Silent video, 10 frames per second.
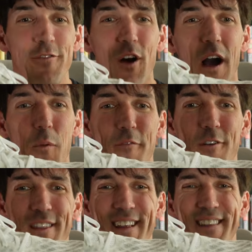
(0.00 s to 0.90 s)
feel,
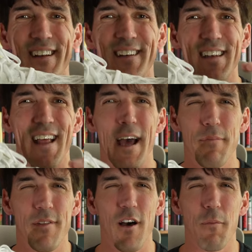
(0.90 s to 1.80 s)
however, that the
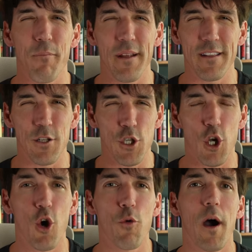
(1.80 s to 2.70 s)
depth up at the toe